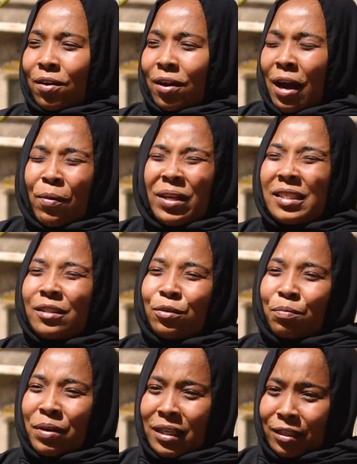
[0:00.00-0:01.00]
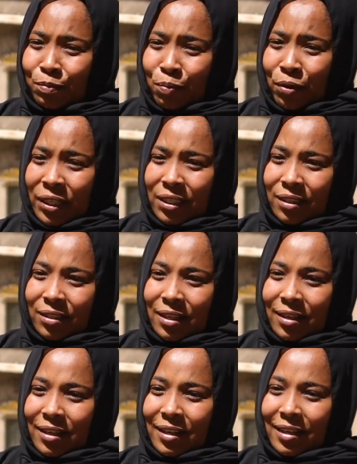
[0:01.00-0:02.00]
I wanted to be in sports
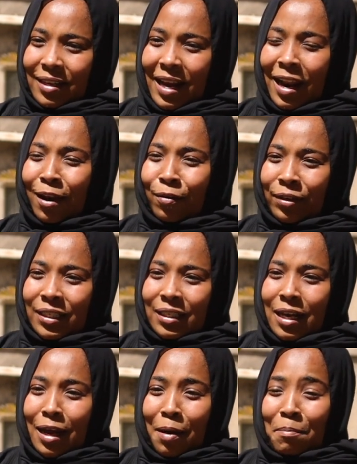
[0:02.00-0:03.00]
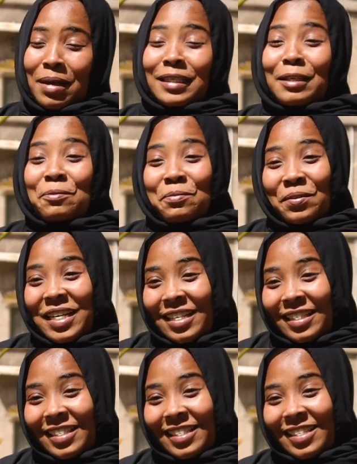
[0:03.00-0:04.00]
a lot, but I
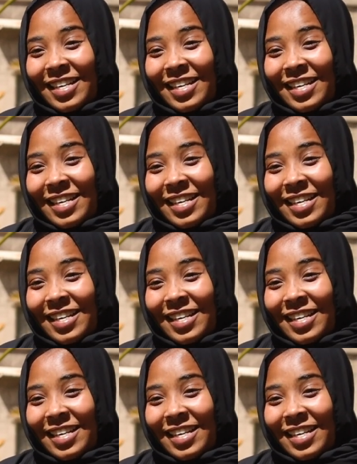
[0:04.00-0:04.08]
couldn't.